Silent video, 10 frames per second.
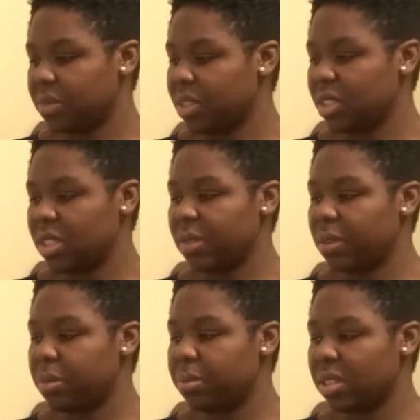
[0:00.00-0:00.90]
It's just
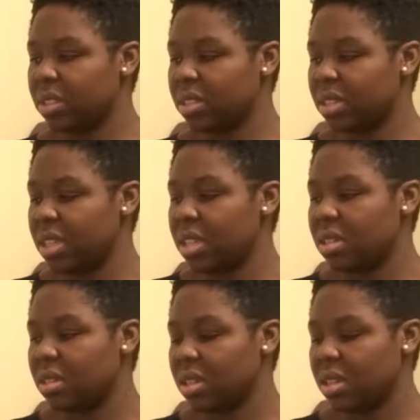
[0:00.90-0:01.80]
very
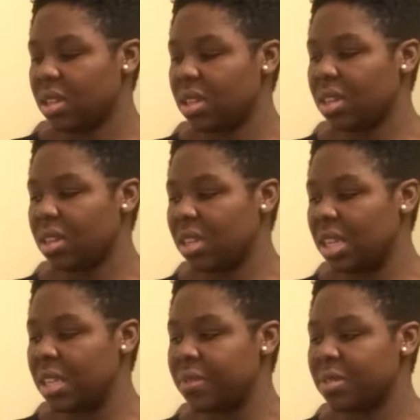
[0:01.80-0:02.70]
punchy.
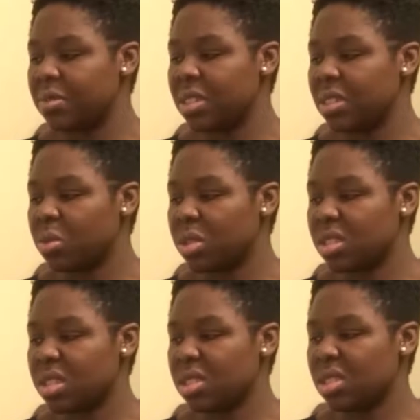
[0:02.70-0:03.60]
It leaves the reader
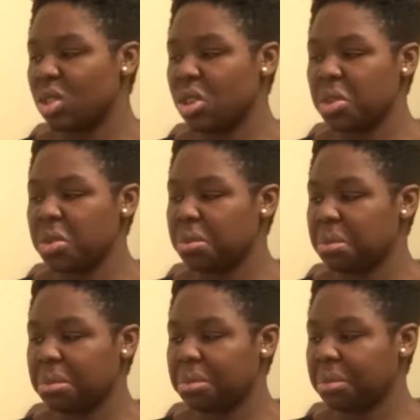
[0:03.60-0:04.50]
wanting to know
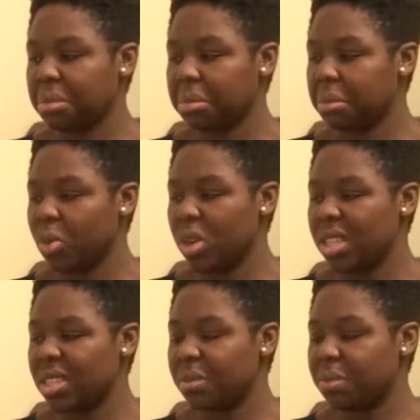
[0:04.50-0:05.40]
what
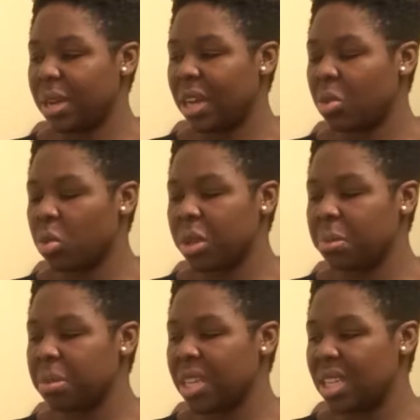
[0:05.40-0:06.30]
it's about, what
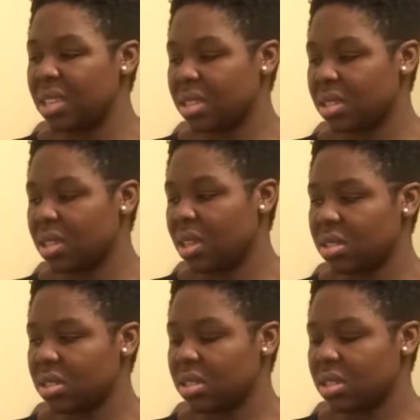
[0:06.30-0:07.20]
it means.
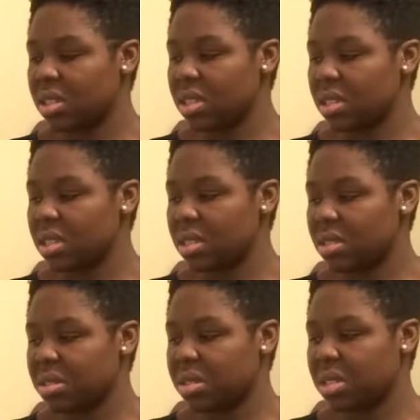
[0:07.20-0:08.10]
It
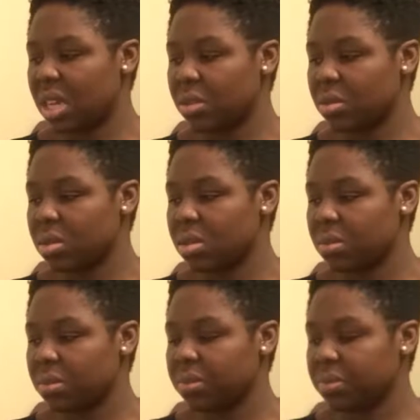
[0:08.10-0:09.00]
sounds
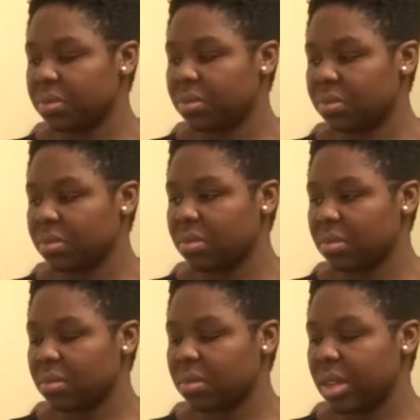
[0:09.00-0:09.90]

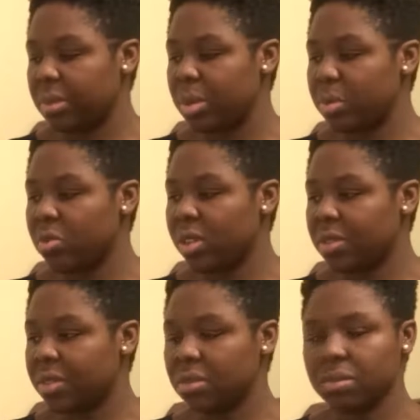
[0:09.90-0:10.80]
a bit more
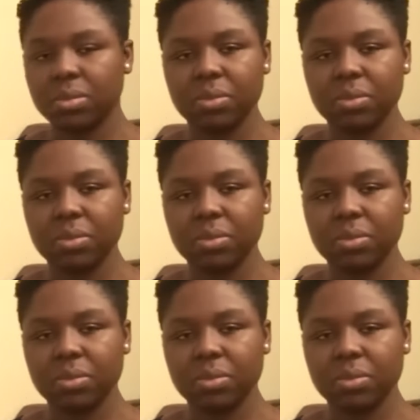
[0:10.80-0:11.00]
relevant.